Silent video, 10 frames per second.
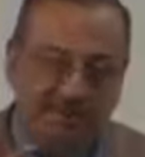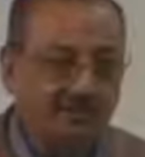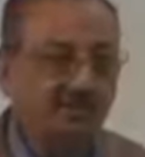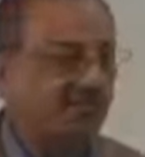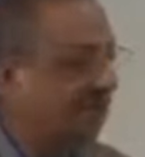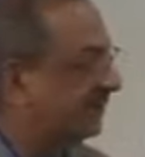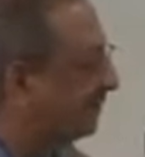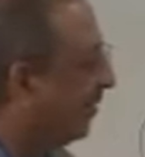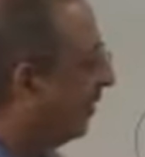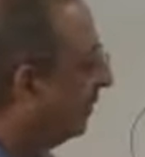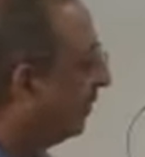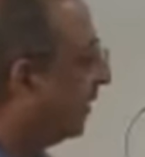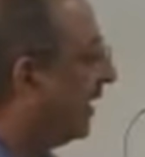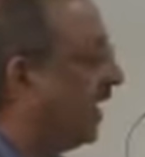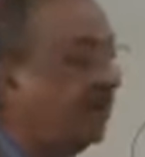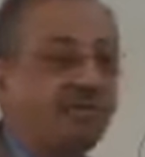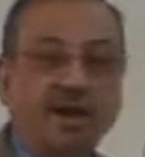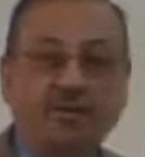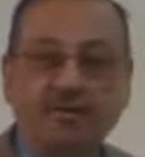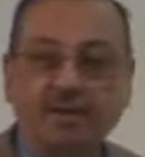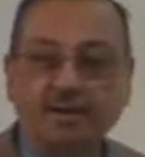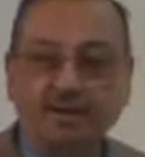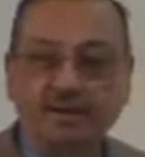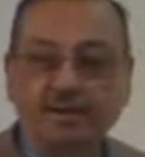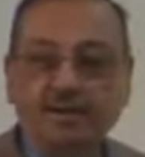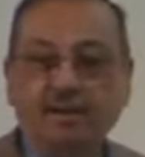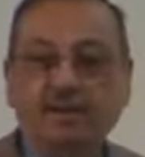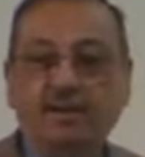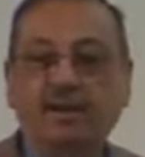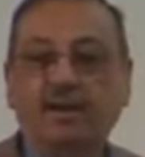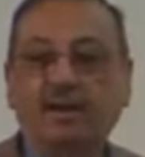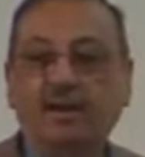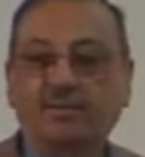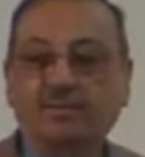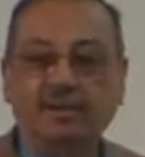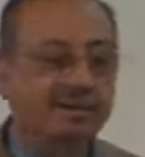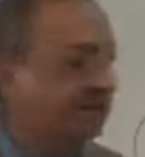in the first form you can have amr brother